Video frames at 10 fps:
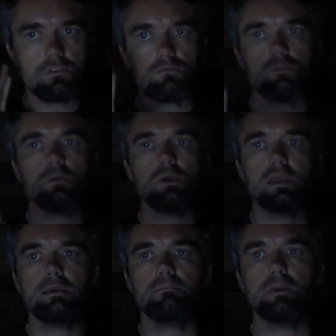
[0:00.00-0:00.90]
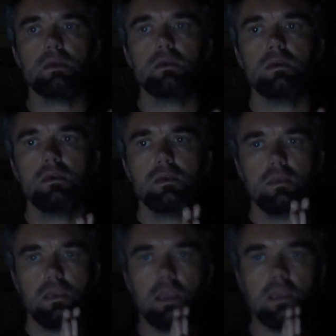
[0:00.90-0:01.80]
through him
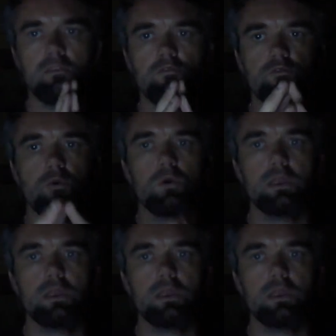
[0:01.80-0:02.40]
and for